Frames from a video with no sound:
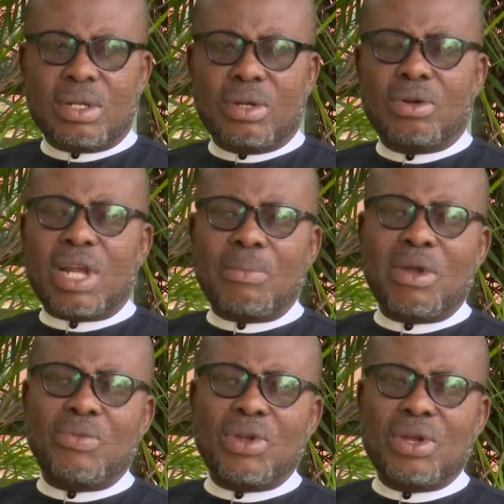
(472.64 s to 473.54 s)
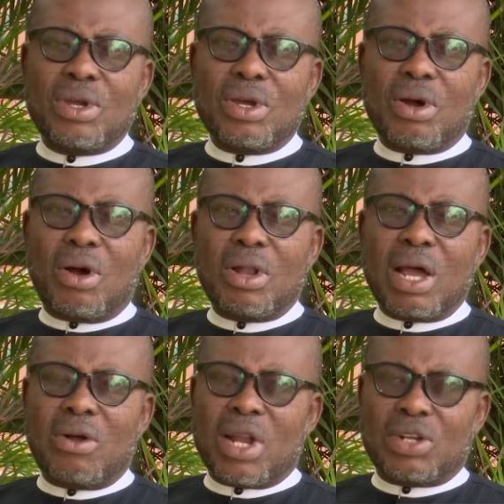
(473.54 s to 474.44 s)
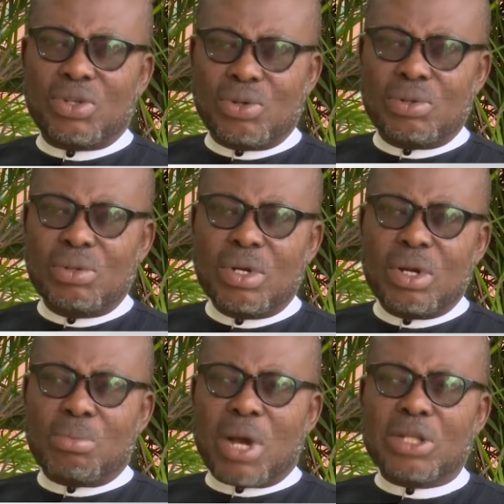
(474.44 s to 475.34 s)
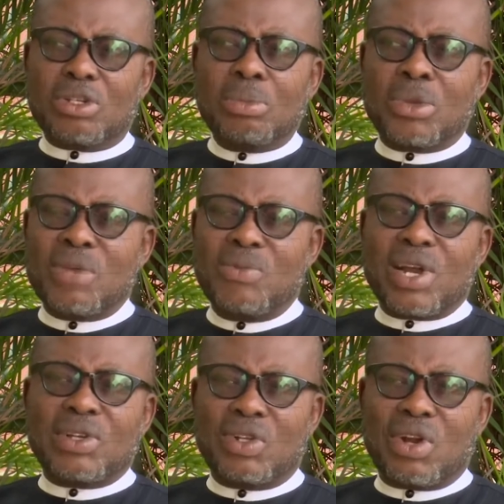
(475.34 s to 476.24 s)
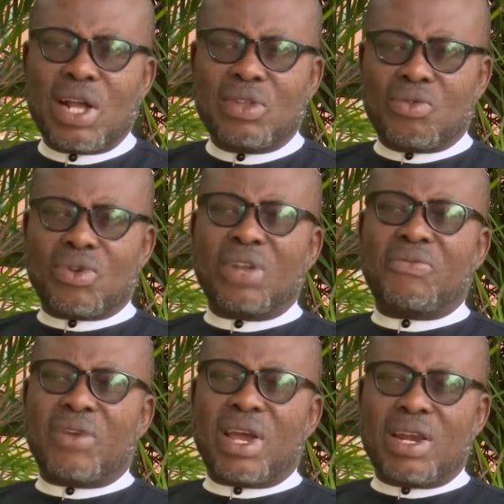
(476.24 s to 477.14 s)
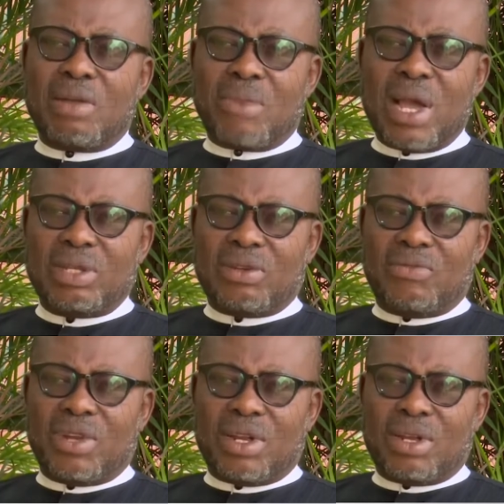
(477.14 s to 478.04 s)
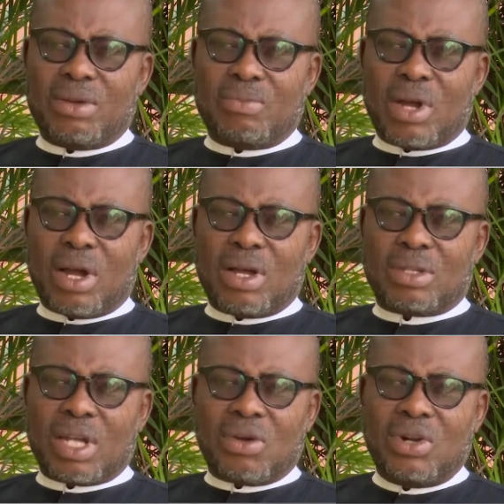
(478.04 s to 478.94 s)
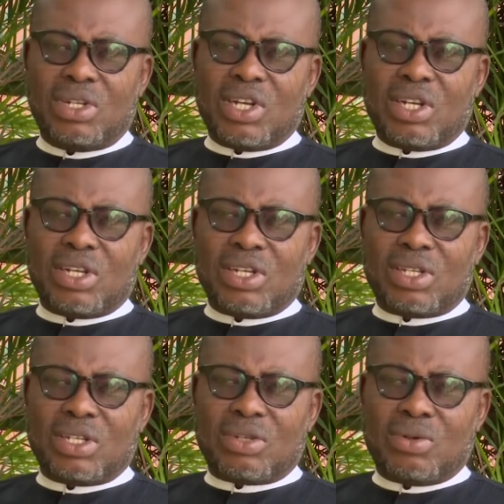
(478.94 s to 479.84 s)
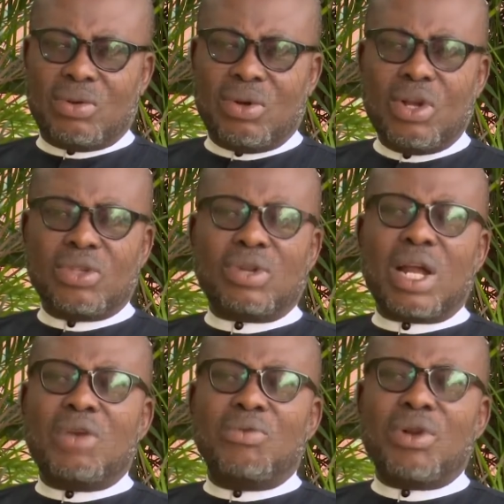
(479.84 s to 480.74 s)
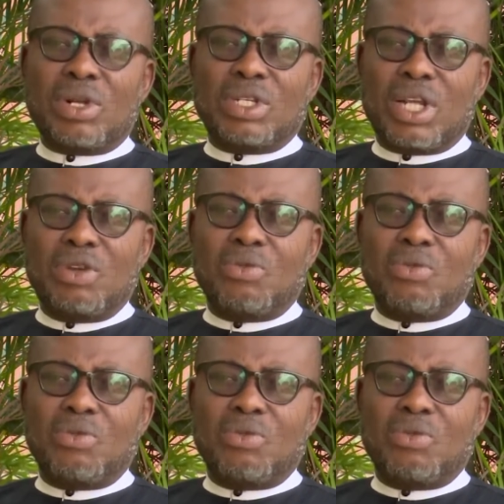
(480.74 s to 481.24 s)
You know, there may be all that undertone by some criminals in order to create fear in the minds of the security agencies, you know, so that they will not in any